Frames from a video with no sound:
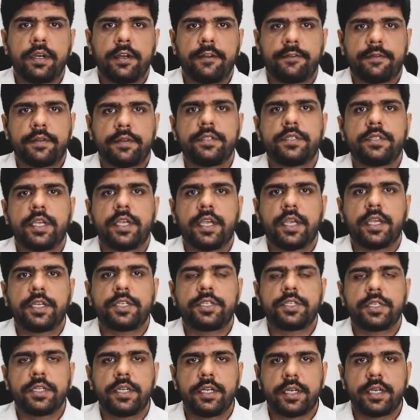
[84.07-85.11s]

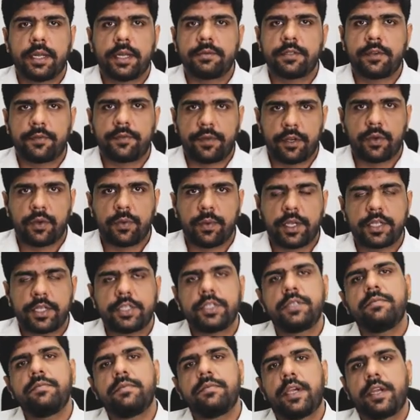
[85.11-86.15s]
differentiation in terms of innovation.